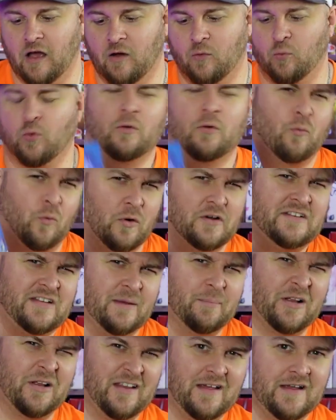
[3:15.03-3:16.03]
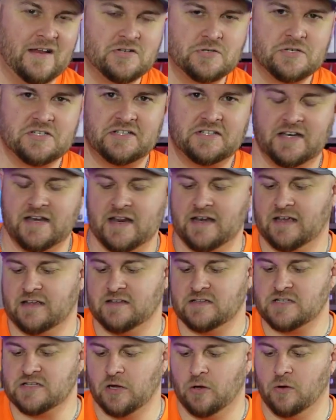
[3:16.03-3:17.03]
we're typically interested in
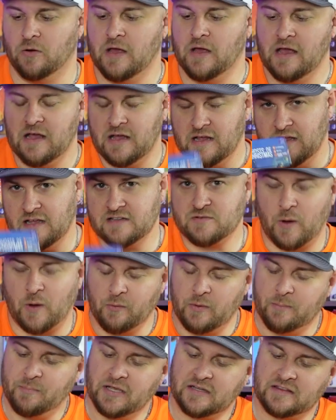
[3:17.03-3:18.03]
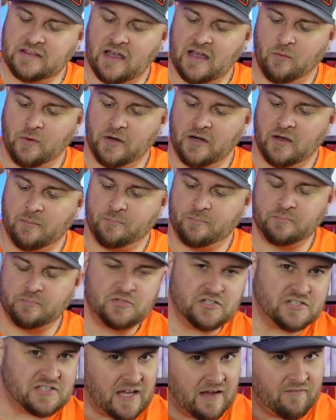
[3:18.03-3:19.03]
it. So that's why we picked that one up.
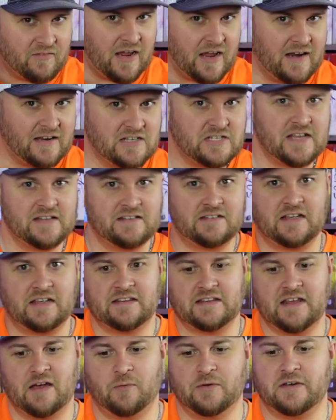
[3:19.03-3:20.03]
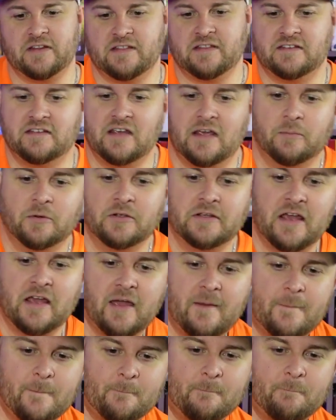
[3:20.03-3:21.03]
Just haven't had a chance to get that one to the table
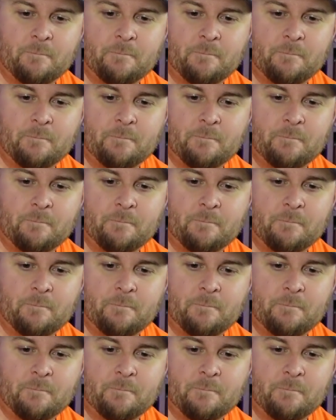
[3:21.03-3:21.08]
yet.